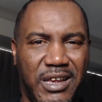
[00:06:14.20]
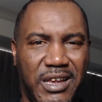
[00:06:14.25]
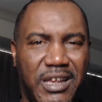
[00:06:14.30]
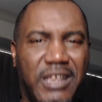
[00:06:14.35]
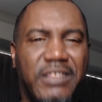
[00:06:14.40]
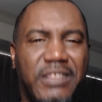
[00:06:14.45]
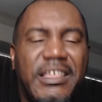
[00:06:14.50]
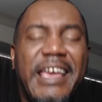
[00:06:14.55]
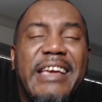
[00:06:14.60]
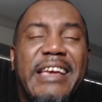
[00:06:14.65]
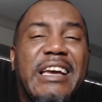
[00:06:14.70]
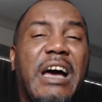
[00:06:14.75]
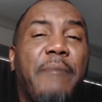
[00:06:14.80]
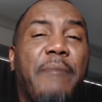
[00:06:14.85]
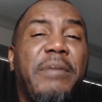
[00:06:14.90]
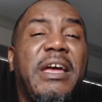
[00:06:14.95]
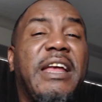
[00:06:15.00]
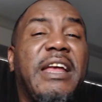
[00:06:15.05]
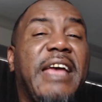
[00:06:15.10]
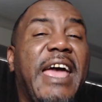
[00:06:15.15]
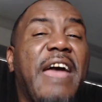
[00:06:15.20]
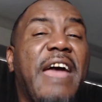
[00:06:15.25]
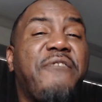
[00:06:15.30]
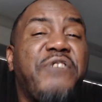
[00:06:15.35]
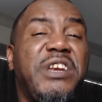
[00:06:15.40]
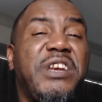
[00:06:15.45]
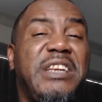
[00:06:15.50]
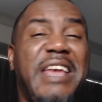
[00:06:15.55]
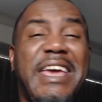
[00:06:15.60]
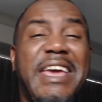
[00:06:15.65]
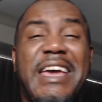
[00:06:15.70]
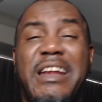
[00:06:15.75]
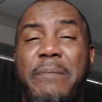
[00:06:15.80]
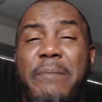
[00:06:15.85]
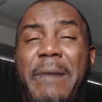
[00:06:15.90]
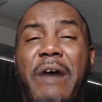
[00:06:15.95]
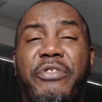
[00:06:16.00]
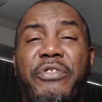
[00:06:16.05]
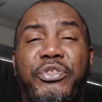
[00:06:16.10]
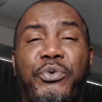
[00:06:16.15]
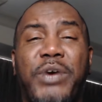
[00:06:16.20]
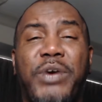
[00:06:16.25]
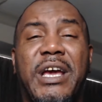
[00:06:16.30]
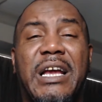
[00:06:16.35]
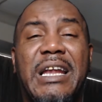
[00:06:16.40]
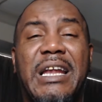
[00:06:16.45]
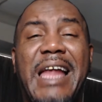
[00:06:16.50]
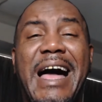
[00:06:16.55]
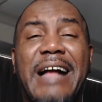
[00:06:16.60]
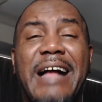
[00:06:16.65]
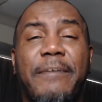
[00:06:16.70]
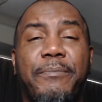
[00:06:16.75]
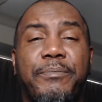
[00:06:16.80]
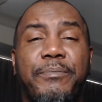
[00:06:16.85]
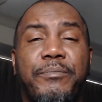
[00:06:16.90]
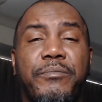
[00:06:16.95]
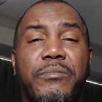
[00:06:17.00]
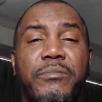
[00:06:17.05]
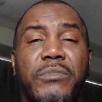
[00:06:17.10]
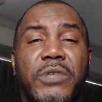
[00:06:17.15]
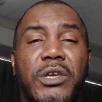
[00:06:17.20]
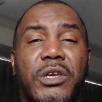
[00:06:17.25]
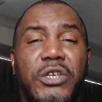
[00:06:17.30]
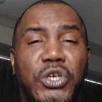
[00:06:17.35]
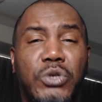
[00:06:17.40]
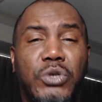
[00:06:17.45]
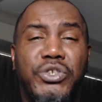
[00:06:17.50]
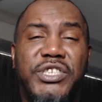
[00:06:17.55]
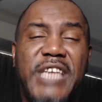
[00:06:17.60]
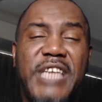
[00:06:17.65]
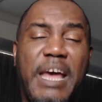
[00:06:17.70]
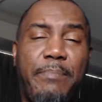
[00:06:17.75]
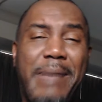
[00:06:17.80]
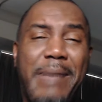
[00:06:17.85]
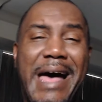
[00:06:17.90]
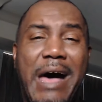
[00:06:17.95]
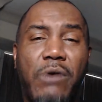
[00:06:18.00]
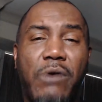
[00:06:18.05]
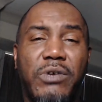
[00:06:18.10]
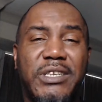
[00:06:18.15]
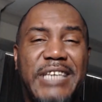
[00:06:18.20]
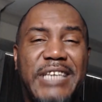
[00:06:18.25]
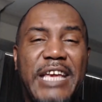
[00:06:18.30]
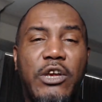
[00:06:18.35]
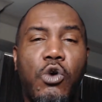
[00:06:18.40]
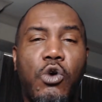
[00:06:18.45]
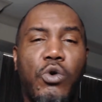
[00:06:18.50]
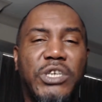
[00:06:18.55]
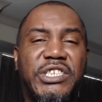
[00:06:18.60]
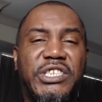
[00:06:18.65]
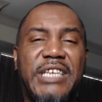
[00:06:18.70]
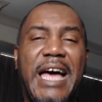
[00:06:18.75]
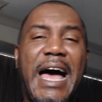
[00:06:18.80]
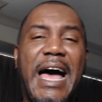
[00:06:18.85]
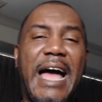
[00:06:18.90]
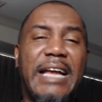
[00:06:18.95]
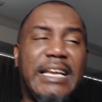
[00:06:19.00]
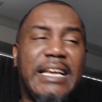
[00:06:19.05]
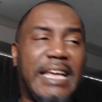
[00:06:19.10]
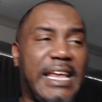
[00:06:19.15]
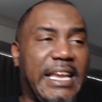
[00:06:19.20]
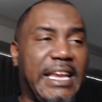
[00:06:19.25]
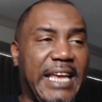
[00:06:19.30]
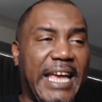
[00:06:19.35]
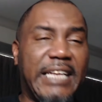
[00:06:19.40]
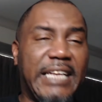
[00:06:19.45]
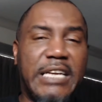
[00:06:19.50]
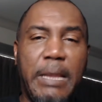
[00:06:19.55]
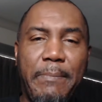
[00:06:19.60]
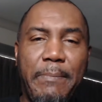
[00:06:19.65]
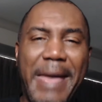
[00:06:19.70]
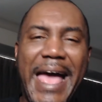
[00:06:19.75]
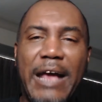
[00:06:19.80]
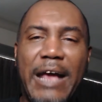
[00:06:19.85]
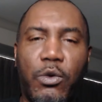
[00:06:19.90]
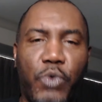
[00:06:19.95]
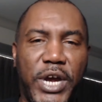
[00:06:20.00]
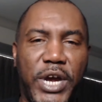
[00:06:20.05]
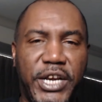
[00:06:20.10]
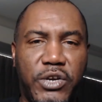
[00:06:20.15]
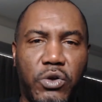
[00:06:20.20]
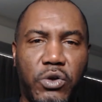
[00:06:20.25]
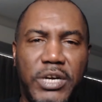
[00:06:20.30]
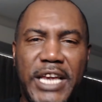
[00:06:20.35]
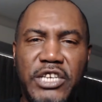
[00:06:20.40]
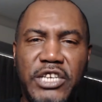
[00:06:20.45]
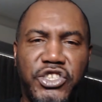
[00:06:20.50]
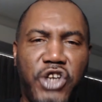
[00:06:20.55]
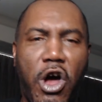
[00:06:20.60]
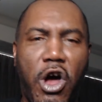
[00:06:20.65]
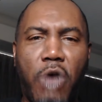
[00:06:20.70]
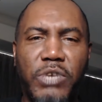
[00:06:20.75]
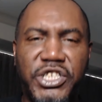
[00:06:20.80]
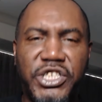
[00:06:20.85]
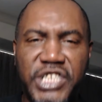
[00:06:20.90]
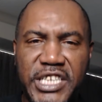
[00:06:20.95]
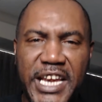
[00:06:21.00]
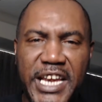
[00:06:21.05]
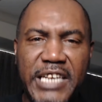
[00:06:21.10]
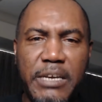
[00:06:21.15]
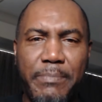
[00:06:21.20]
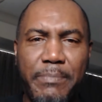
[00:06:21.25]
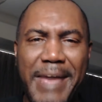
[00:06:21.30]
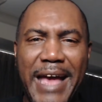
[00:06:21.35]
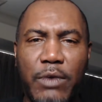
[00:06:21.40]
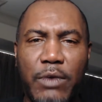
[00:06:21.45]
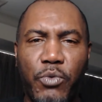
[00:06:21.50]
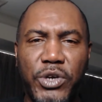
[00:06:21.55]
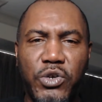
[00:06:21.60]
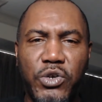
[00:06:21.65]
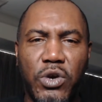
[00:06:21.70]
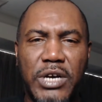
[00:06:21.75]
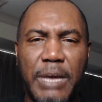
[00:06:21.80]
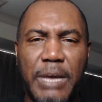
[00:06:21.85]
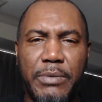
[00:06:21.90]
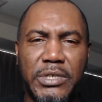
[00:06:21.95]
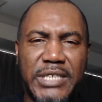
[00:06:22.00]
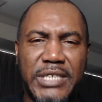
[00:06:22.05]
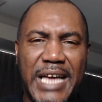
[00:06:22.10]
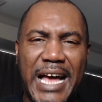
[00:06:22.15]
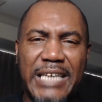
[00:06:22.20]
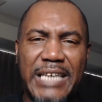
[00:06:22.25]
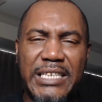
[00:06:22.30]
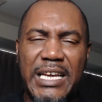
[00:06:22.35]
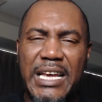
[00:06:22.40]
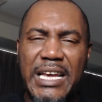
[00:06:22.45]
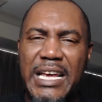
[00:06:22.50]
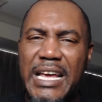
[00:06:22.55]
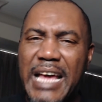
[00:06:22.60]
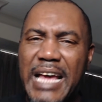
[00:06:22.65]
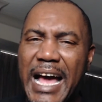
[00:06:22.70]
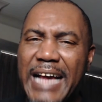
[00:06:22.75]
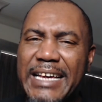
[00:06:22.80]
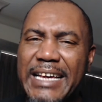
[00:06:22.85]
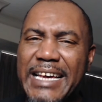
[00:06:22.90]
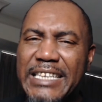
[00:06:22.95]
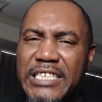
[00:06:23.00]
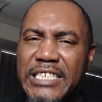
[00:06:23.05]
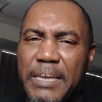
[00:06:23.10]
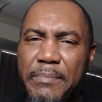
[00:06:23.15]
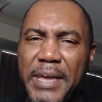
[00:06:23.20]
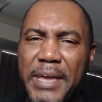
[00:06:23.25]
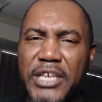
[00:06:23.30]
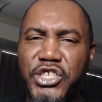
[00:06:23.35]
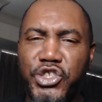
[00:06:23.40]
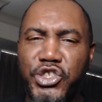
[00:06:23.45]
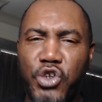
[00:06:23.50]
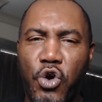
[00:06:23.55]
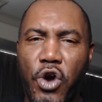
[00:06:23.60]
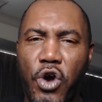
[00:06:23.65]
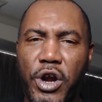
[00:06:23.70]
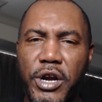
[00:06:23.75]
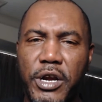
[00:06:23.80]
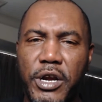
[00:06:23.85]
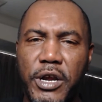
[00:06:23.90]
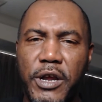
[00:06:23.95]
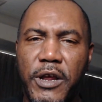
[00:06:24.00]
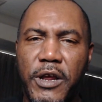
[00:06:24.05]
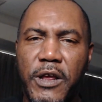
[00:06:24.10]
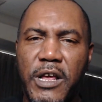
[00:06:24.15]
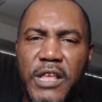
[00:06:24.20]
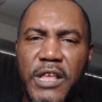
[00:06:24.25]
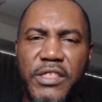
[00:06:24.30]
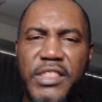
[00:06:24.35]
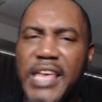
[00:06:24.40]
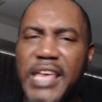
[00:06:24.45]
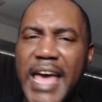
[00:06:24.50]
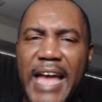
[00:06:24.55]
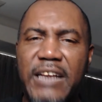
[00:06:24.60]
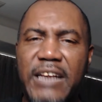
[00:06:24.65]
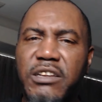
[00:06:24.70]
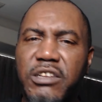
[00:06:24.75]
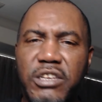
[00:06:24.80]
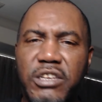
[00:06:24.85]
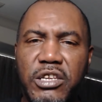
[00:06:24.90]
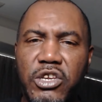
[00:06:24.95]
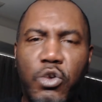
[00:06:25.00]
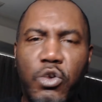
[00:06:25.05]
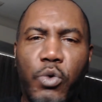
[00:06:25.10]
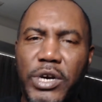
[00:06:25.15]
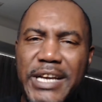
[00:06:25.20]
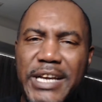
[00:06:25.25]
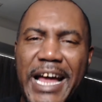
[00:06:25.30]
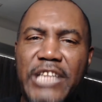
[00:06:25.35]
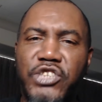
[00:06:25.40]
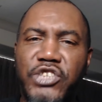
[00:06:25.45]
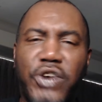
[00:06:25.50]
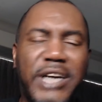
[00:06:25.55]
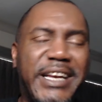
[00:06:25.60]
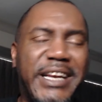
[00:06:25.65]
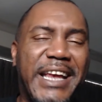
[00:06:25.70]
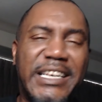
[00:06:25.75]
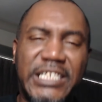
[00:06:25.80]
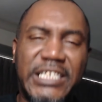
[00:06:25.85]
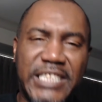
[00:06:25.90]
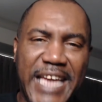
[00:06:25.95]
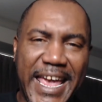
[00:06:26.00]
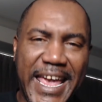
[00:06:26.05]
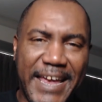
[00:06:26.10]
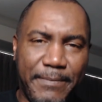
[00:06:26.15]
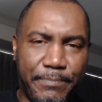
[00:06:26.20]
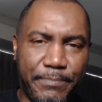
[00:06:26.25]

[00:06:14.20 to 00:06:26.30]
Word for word: They come in every day at about 3 o'clock. You step out, they go inside and hit the back window. They used to always just hit the back window a couple times, I guess to make sure that you were not trying to escape.